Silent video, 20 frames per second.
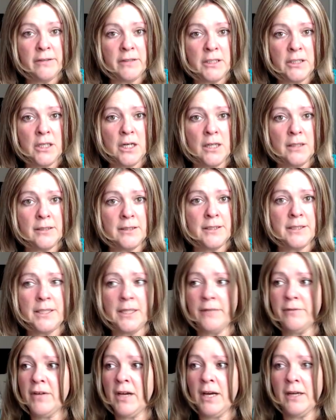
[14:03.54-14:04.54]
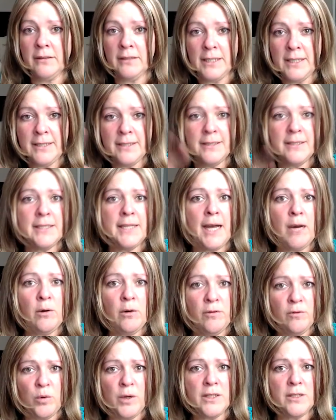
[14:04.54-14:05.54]
chocolates. They've got lists now of
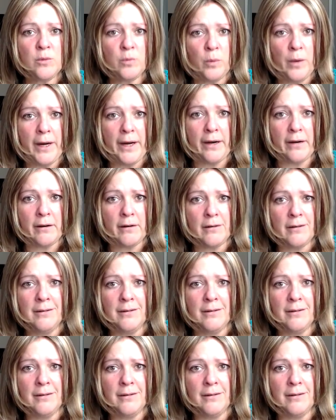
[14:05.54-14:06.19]
what's where.